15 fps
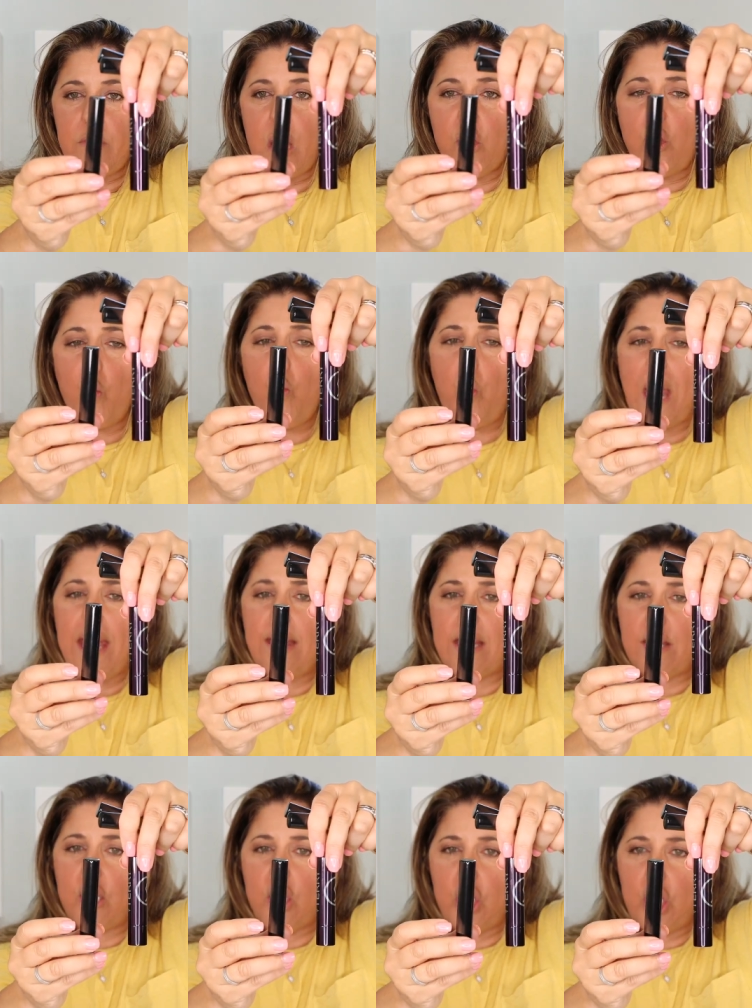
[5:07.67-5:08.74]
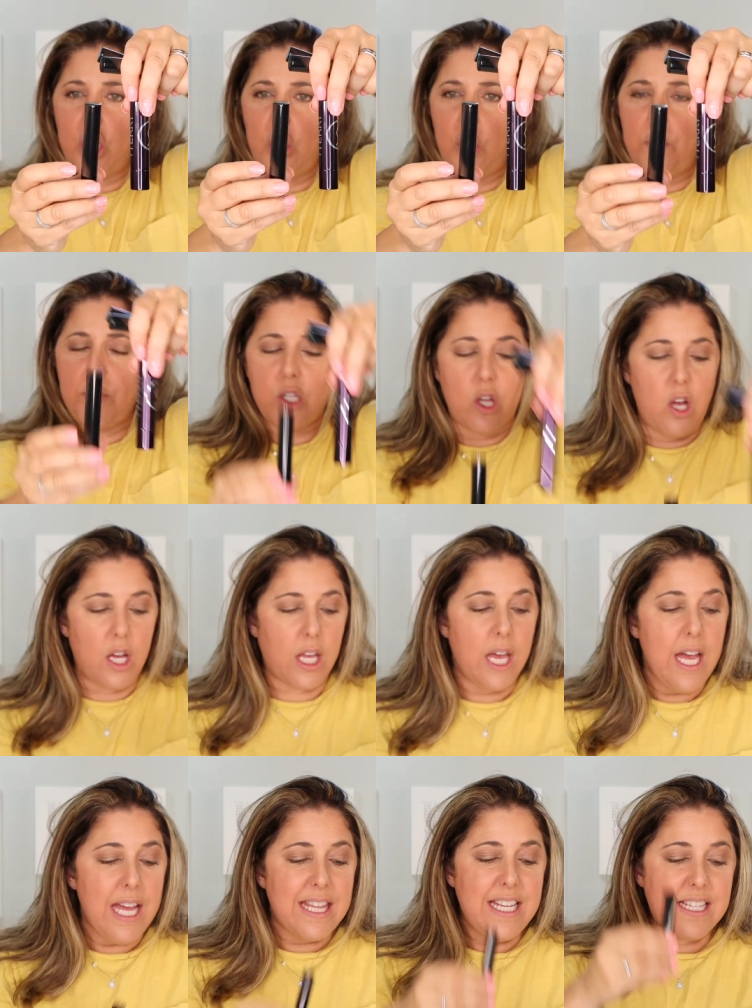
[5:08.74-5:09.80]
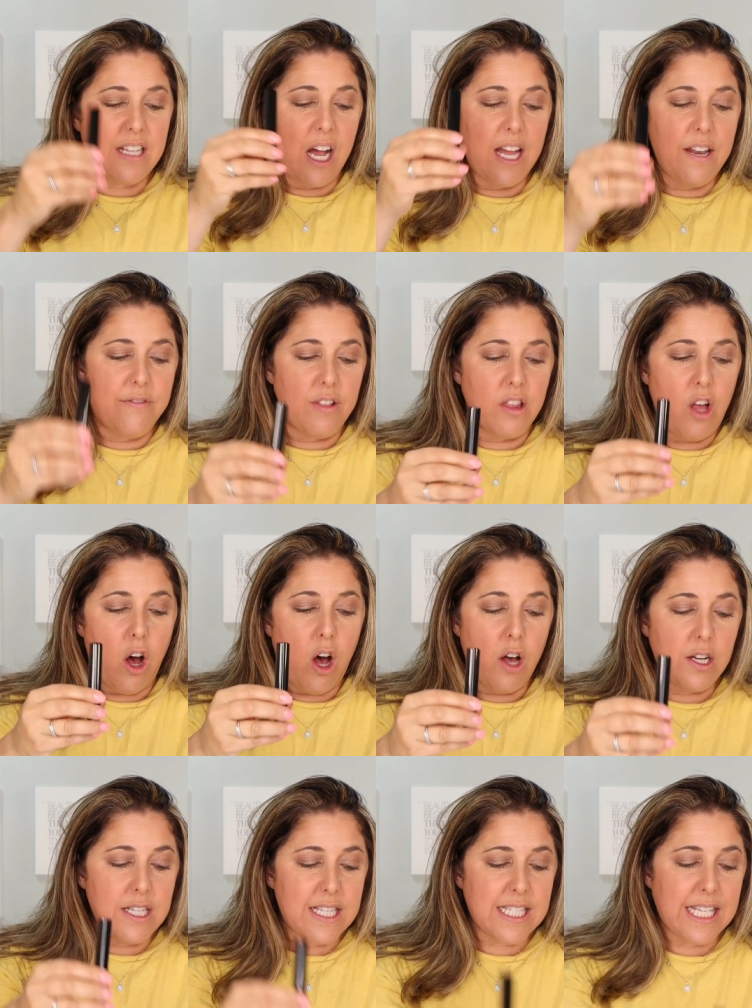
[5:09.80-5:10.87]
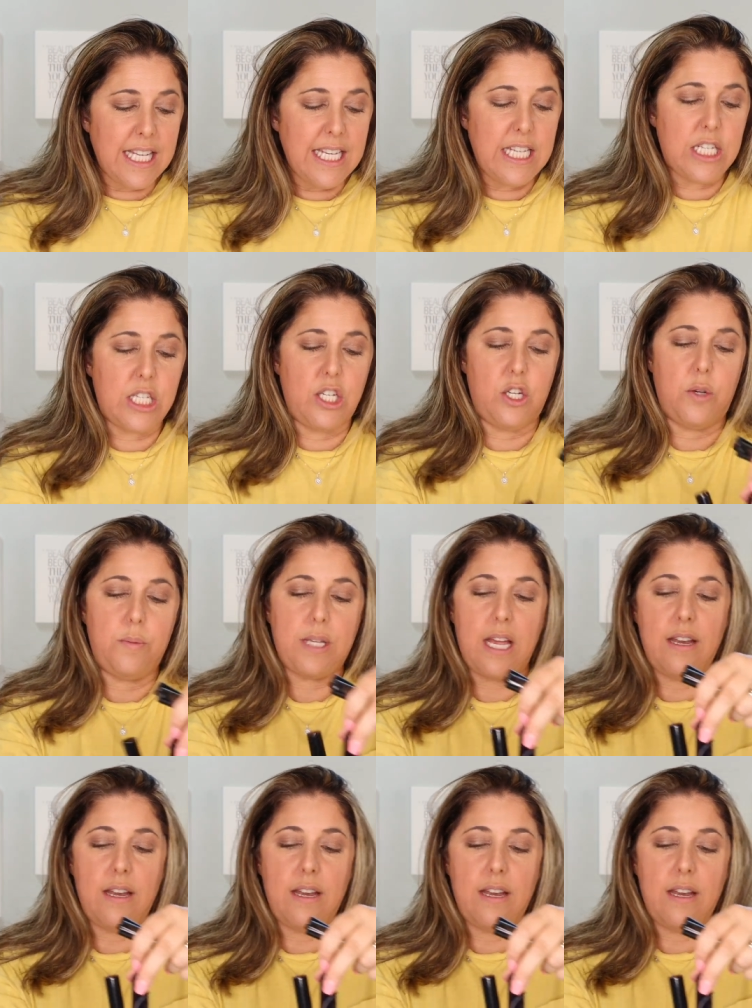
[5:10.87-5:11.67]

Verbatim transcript: the way that the tubes look, these kind of long skinny tubes.